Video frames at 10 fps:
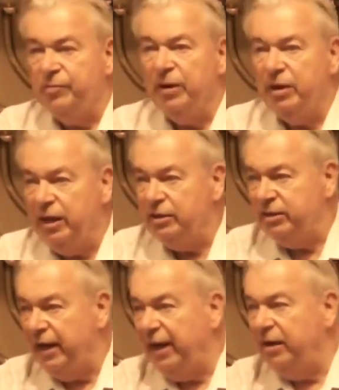but
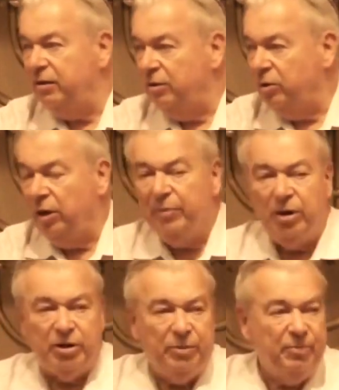instead
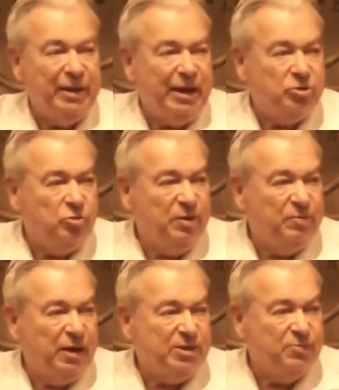America began to be
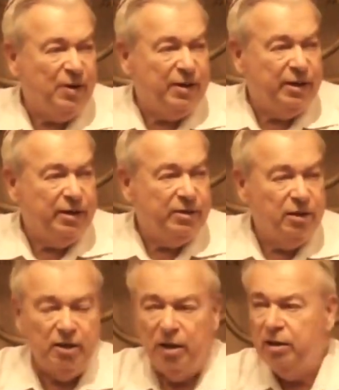blessed by
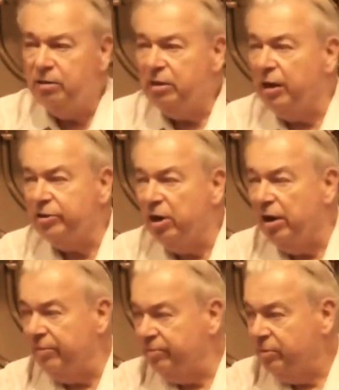the
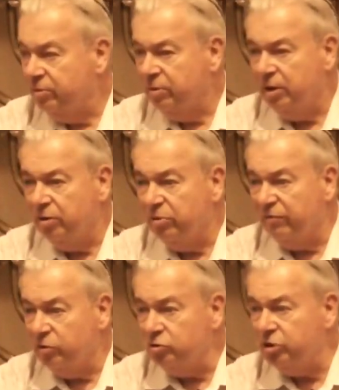dot-com
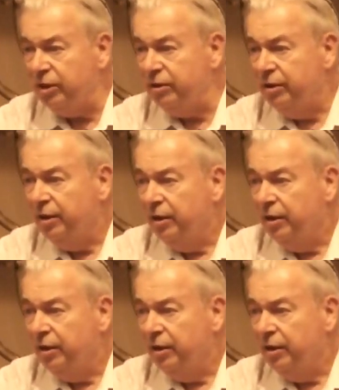revolution,